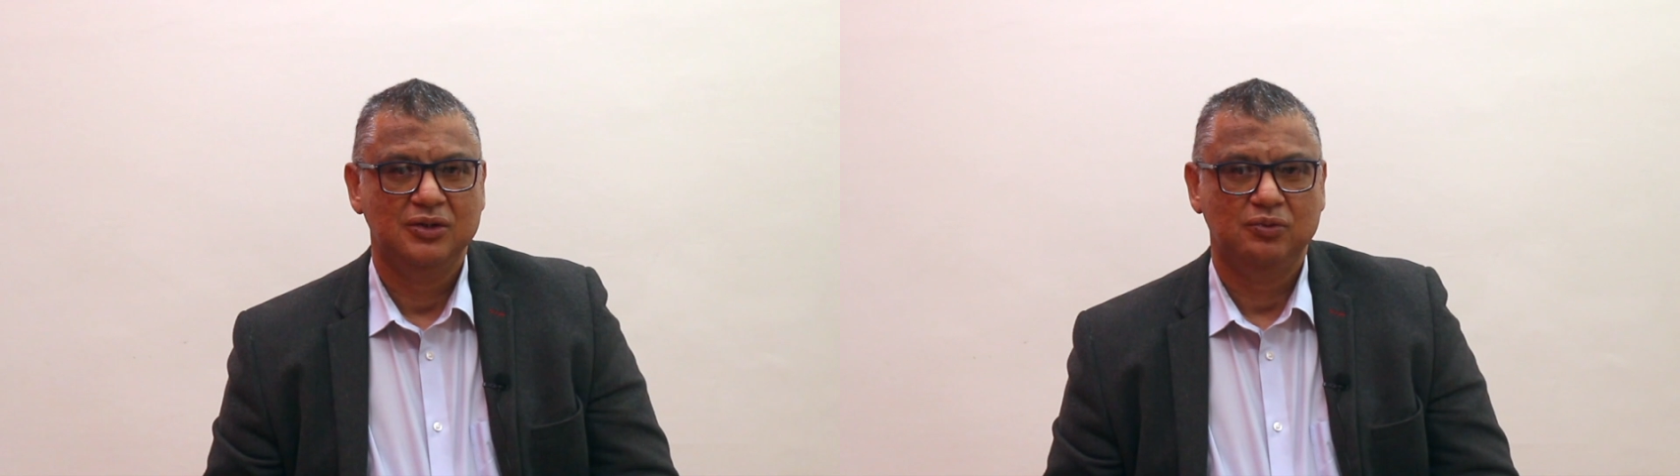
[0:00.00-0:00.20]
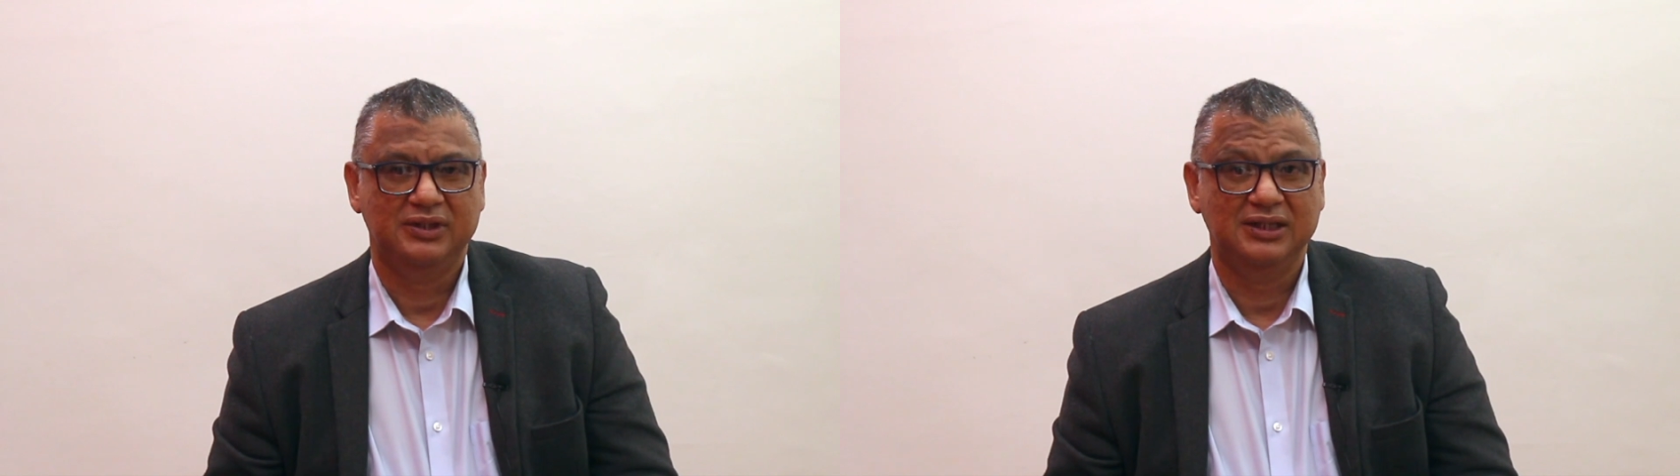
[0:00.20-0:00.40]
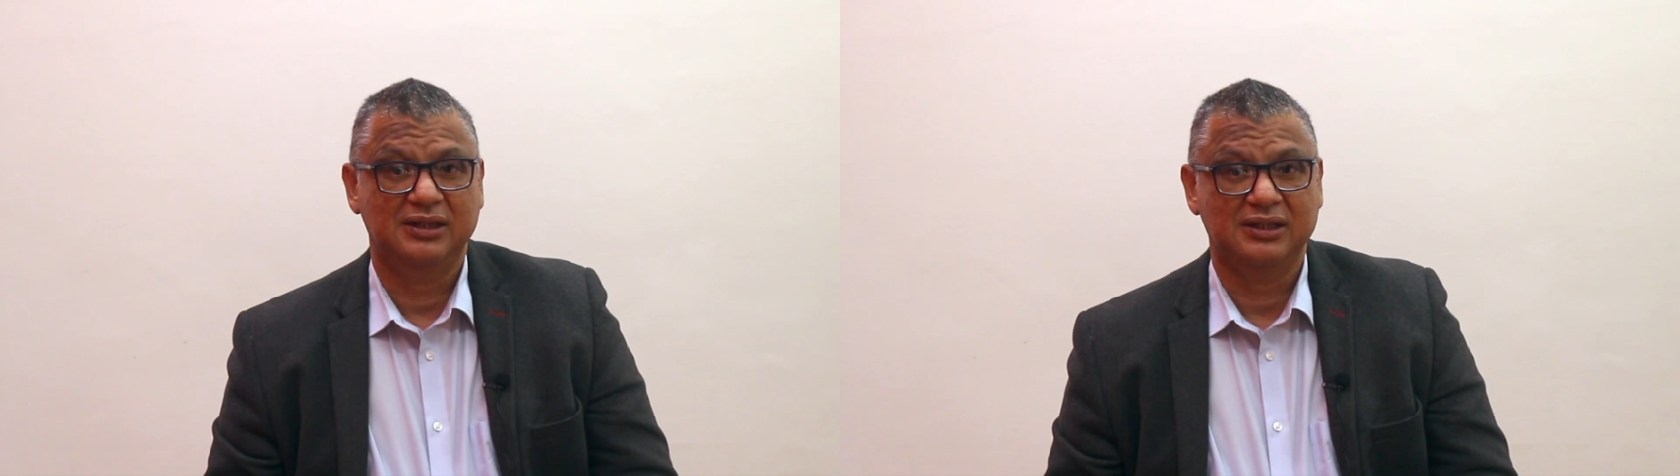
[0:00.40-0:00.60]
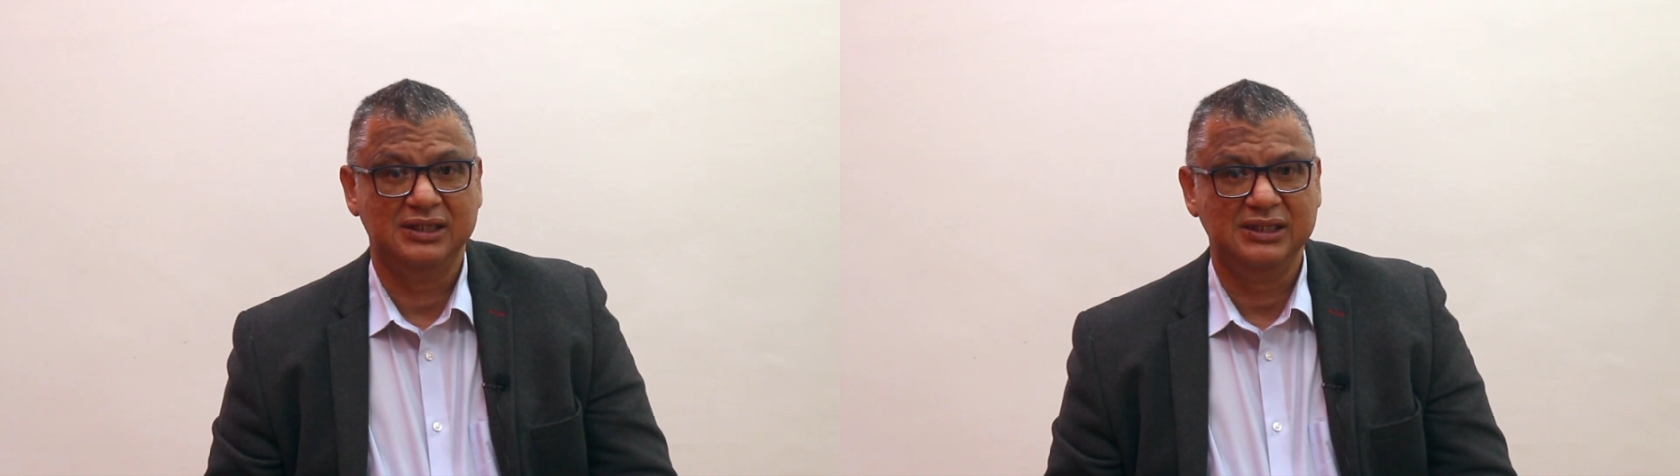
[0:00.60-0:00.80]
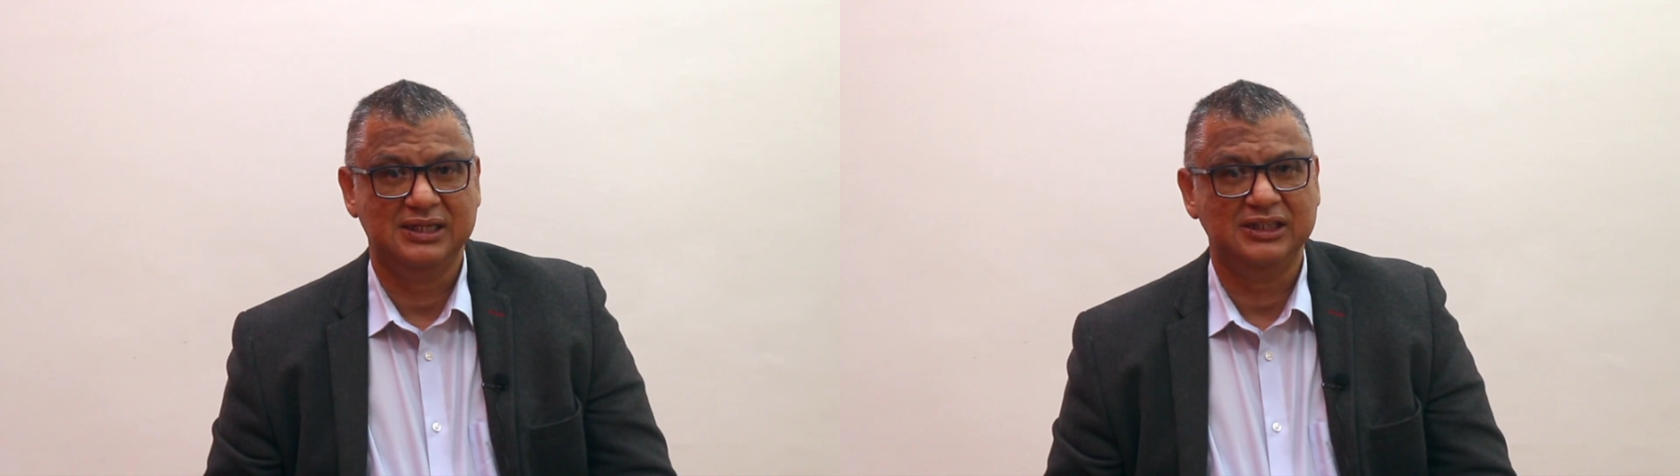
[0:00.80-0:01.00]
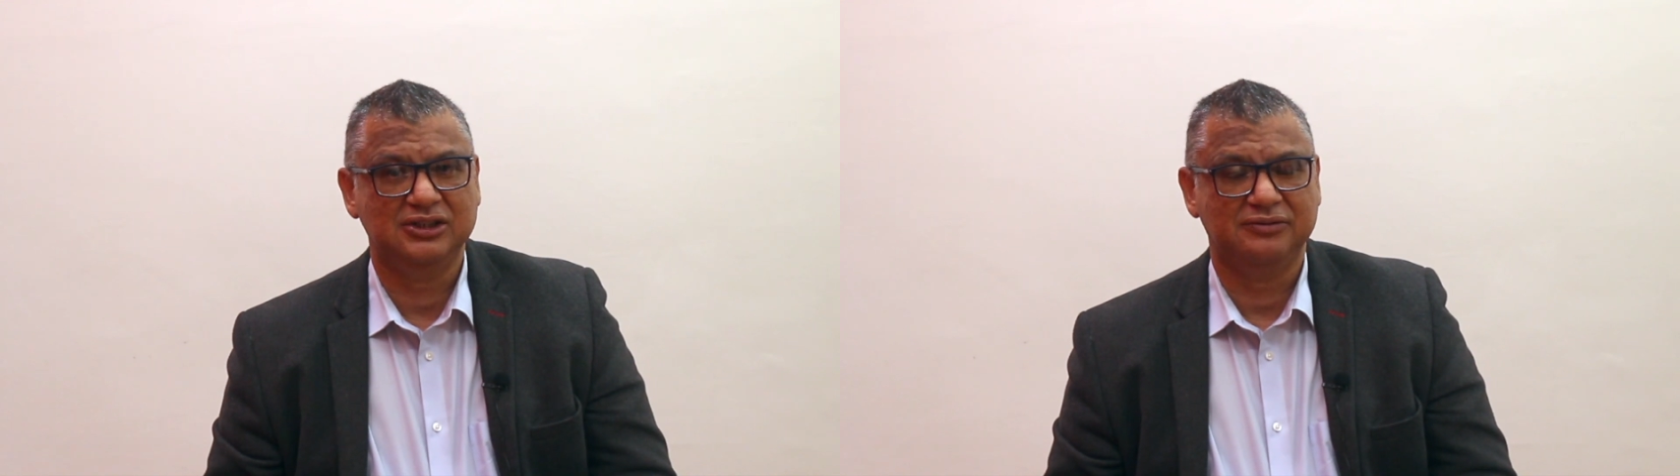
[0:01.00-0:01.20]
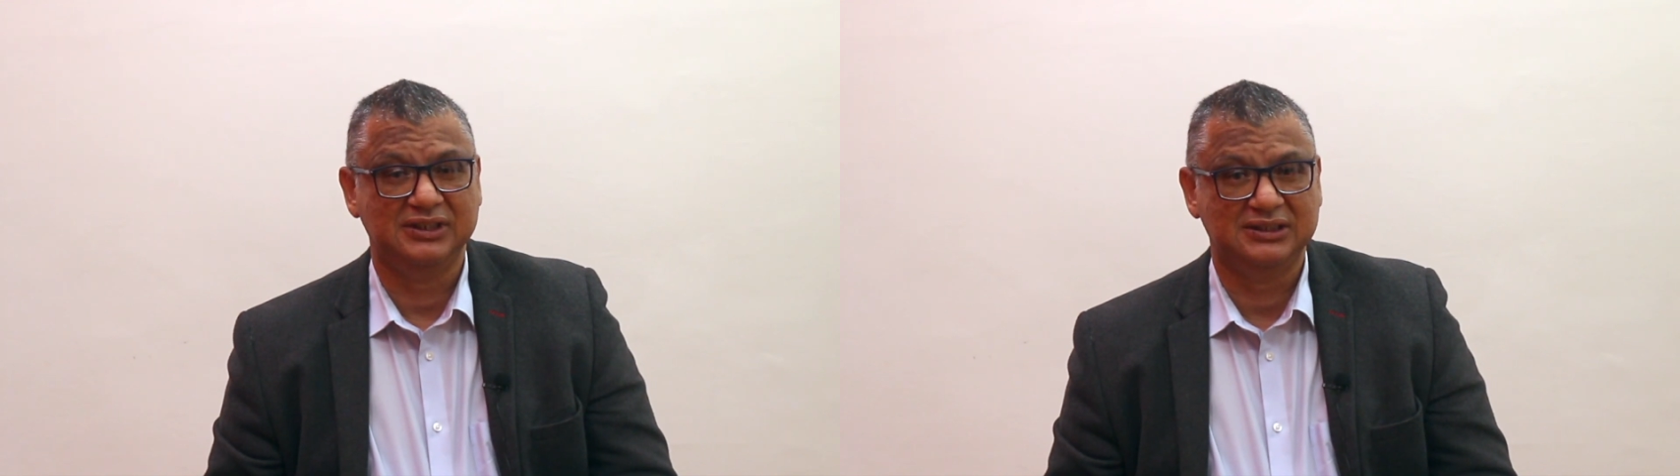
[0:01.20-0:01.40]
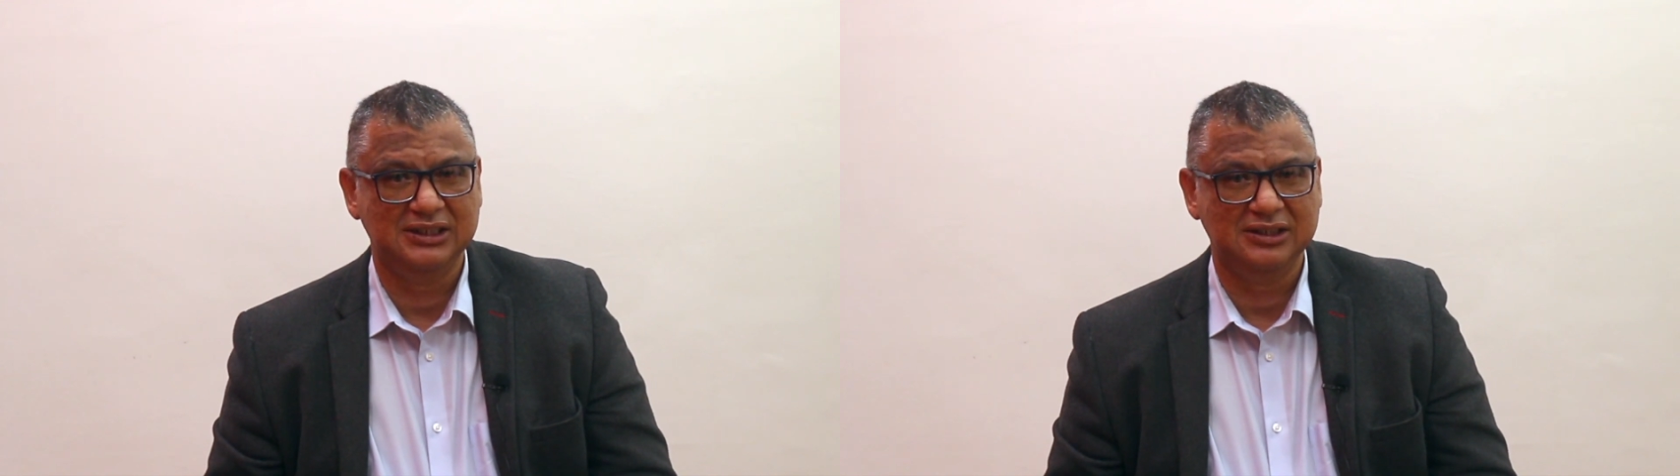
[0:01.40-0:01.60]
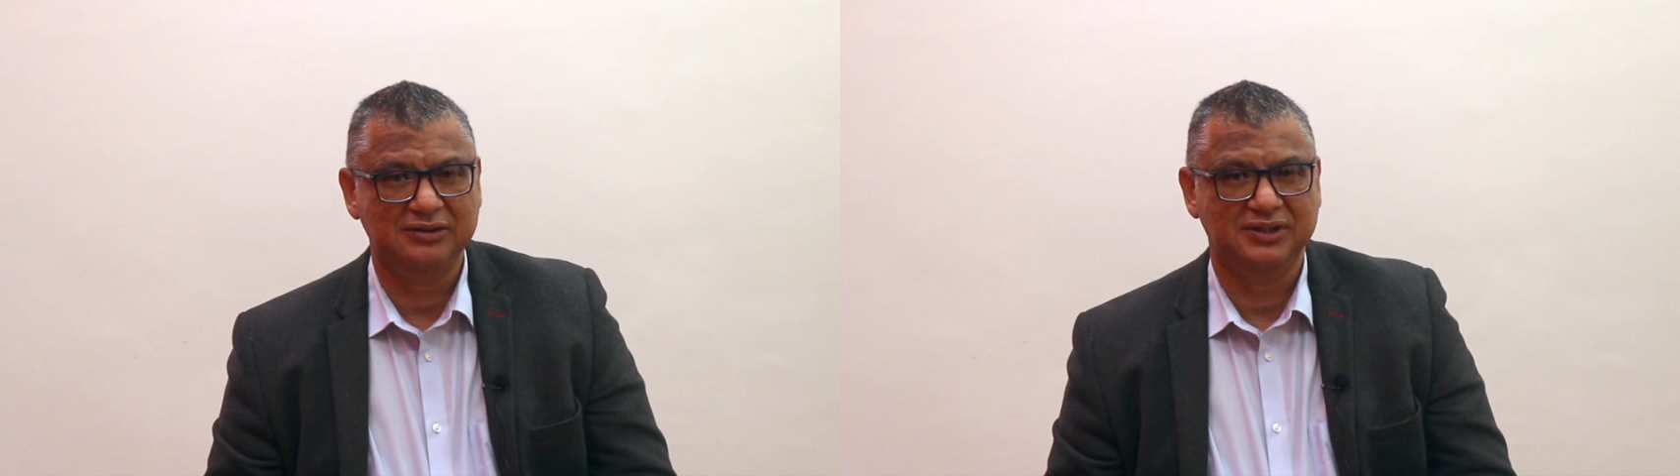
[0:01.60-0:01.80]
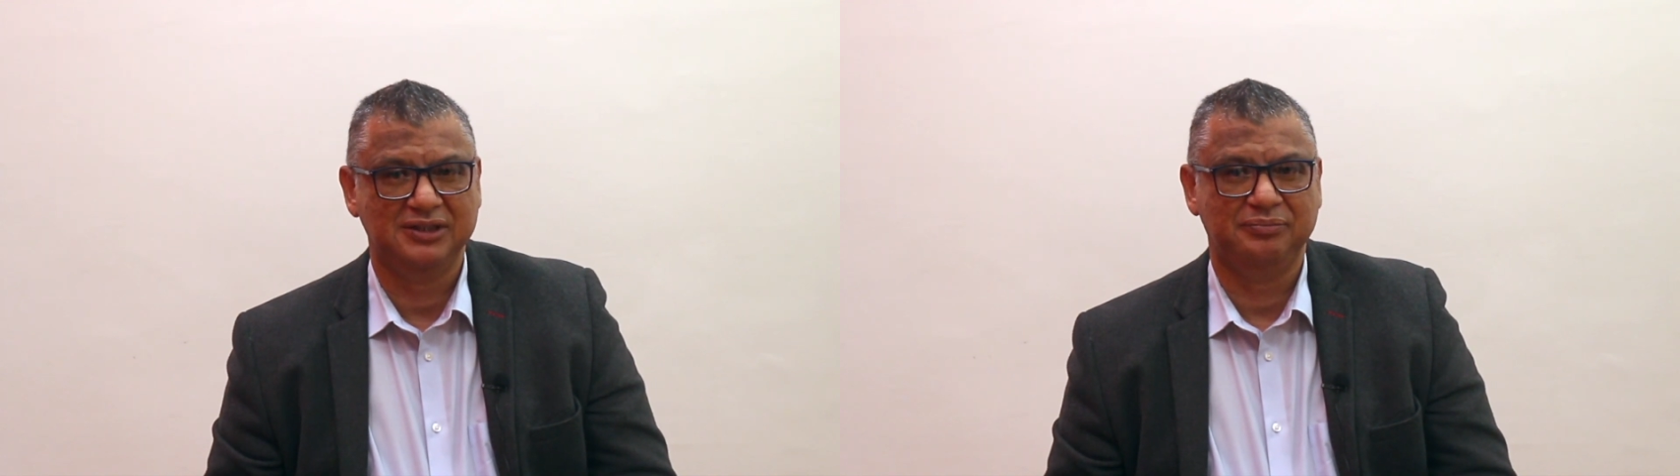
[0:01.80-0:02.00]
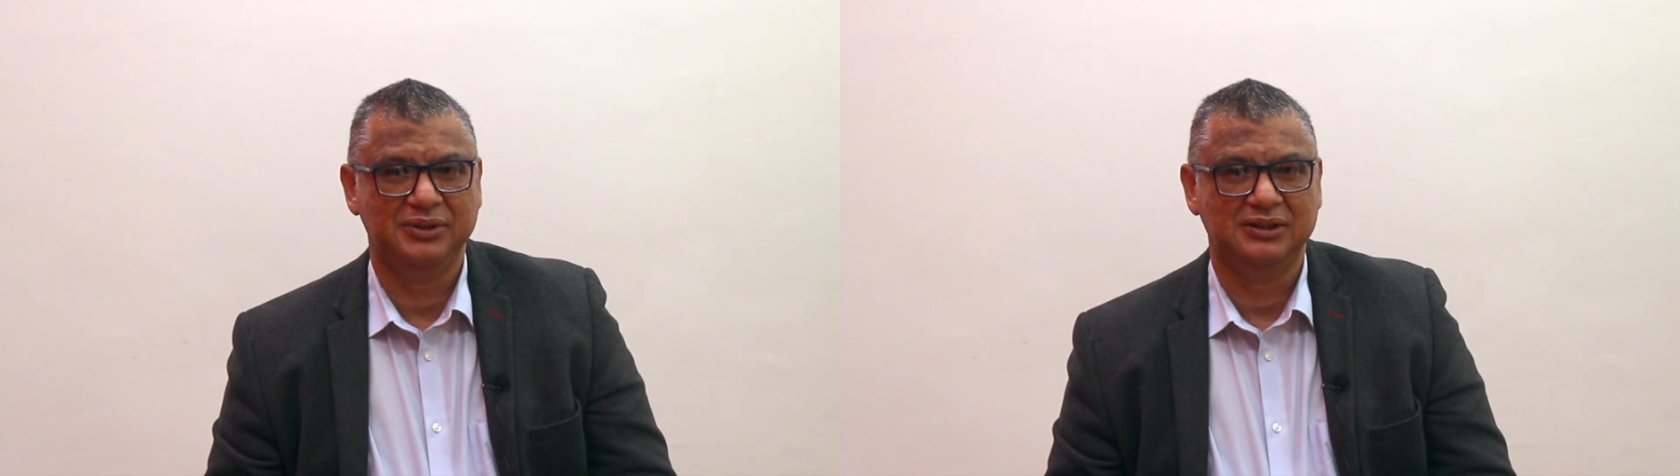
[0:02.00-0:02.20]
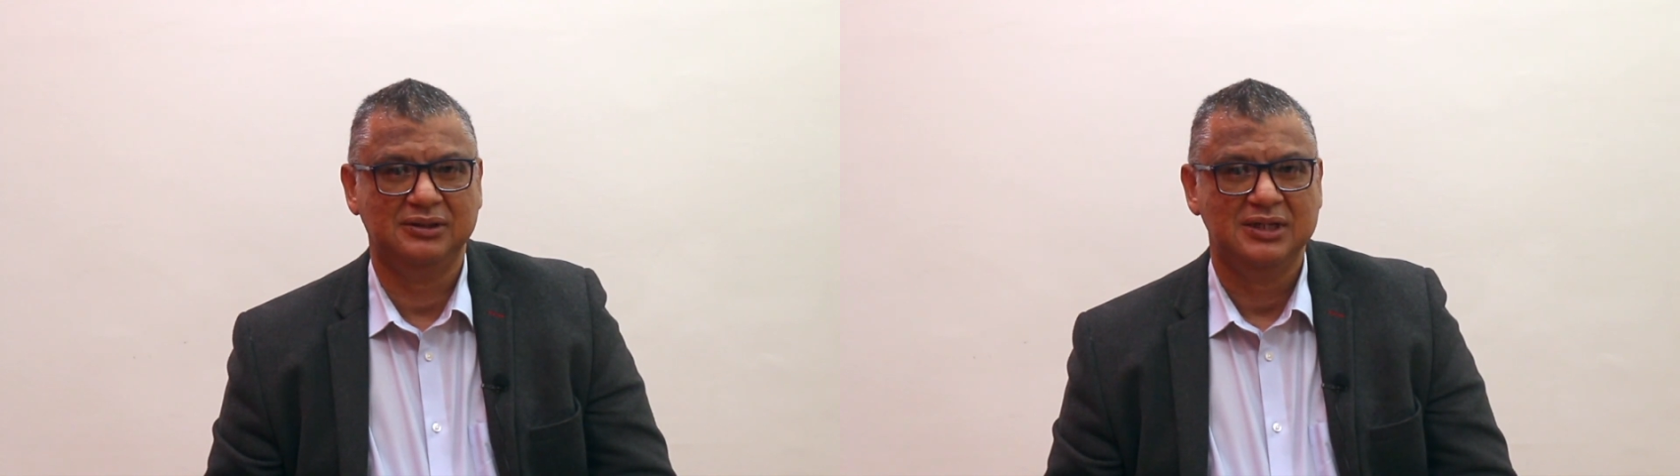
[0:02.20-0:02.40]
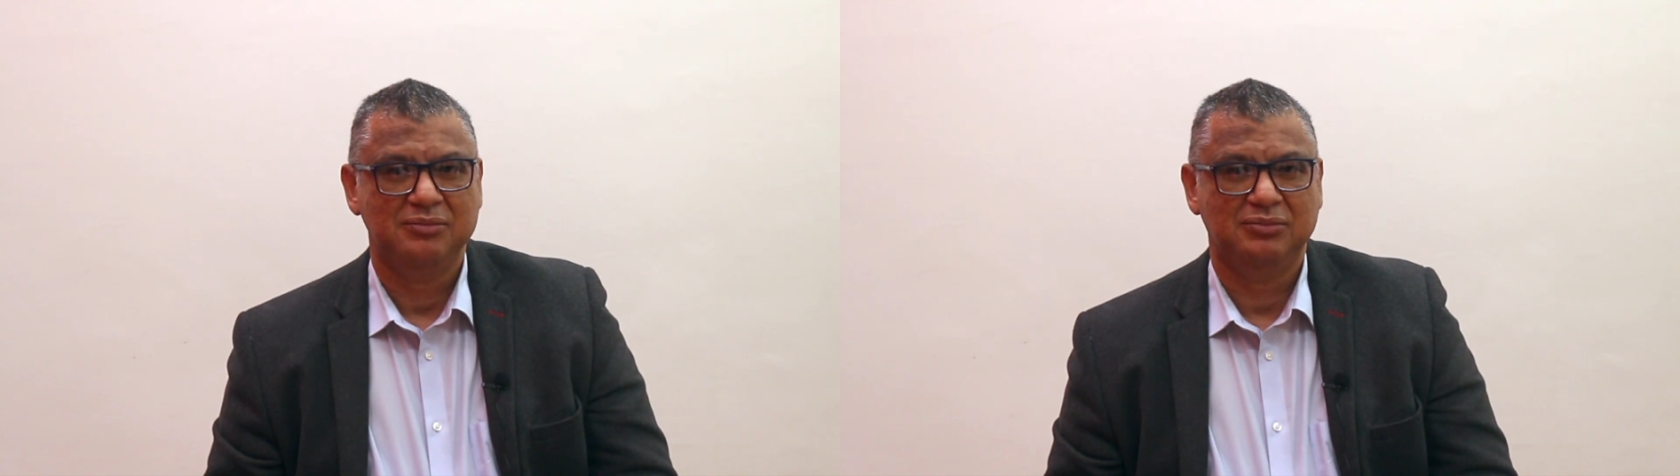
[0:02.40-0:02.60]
within 30 days of receipt of the appeal,